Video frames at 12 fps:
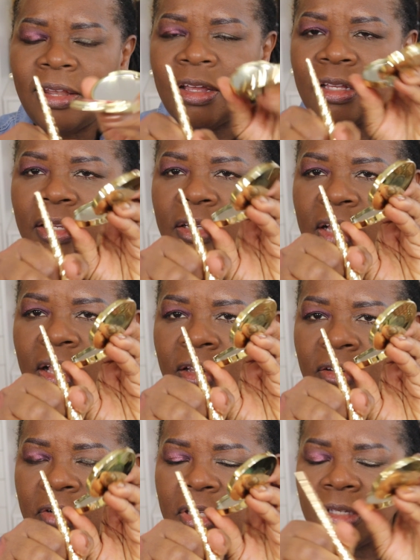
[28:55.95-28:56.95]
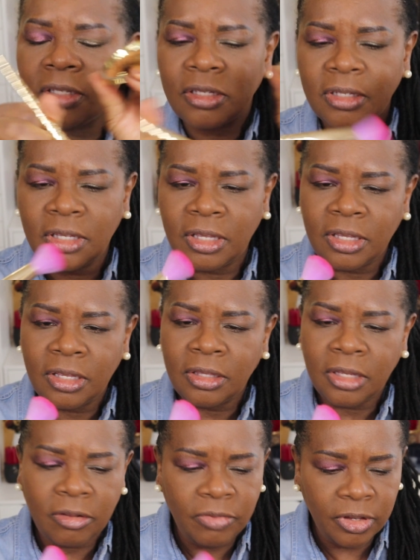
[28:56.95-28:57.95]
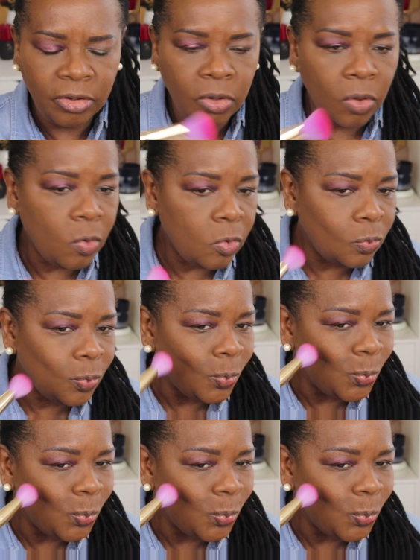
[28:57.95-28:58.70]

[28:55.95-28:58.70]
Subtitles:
Look at the coloring of their gold.